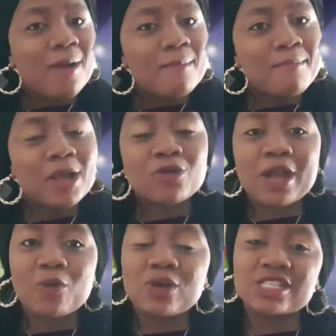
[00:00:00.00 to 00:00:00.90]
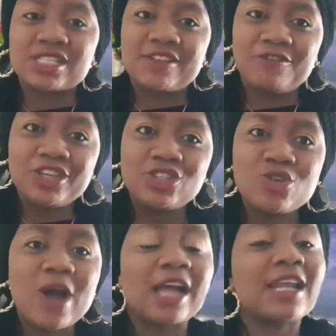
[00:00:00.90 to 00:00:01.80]
Make una watch the
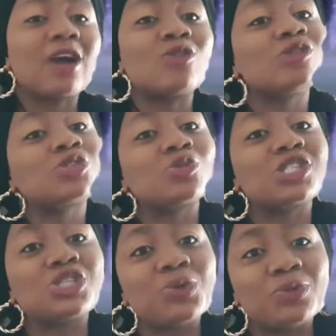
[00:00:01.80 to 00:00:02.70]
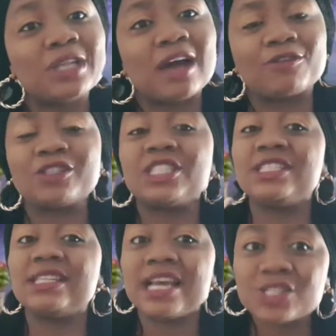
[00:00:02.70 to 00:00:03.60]
video, and I go also see you now for the
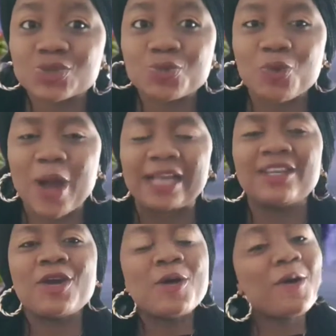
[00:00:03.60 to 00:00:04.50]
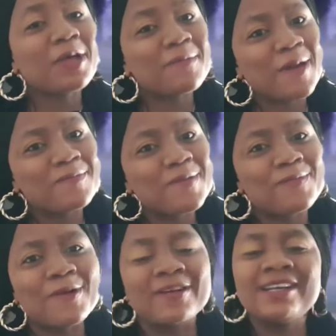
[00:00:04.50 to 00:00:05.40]
next one. Okay, my
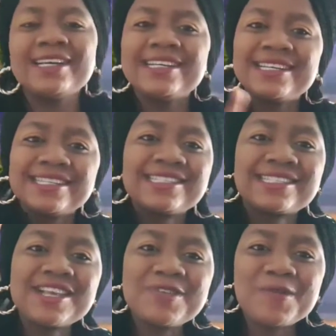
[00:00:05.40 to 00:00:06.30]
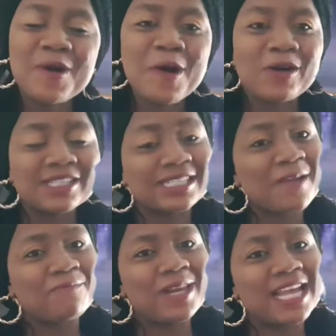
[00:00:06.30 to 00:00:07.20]
people, see you all.
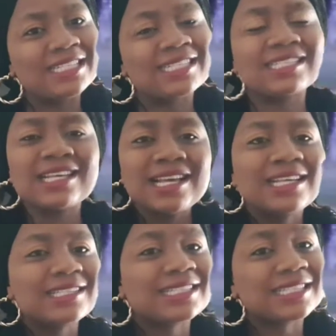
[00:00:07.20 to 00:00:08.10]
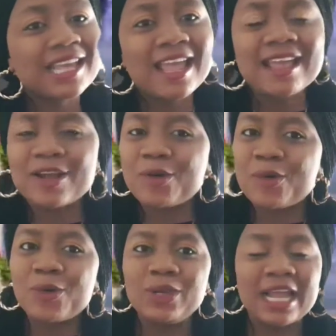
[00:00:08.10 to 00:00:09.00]
Stay blessed. Stay
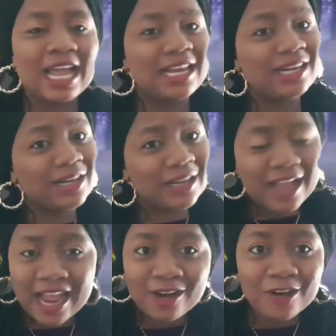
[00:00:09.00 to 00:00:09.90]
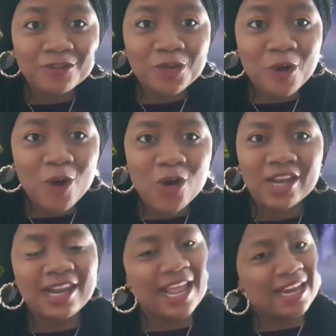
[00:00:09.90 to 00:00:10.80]
cool, and I love you
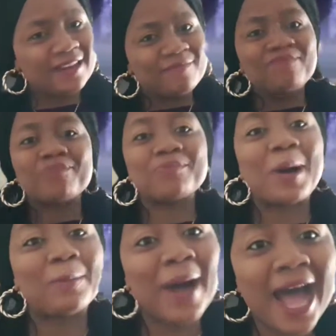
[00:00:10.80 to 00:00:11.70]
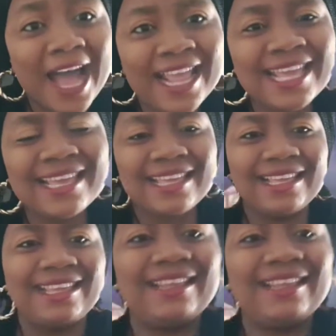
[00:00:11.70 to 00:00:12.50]
all, and bye-bye.